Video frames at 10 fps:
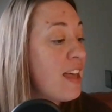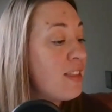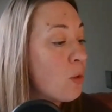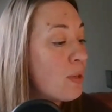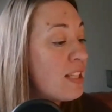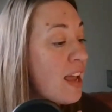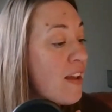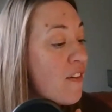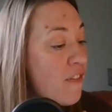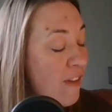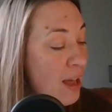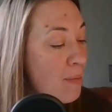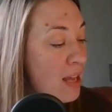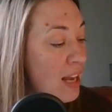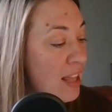that there was a
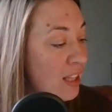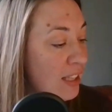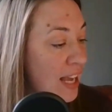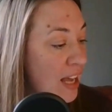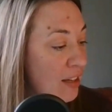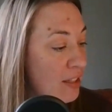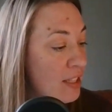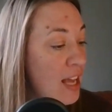famine in the land,